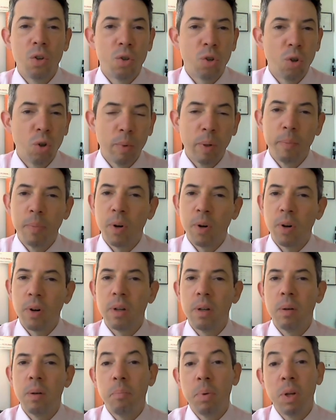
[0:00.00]
tumor
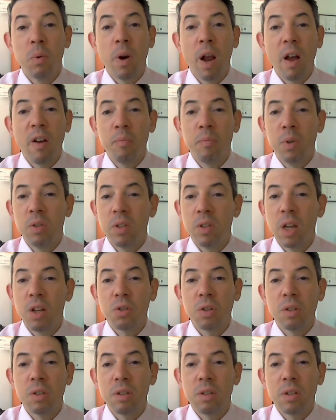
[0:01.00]
burden, BRAF
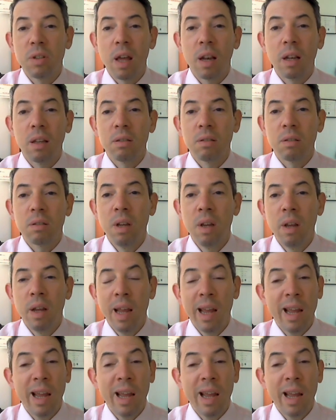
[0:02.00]
mutation status,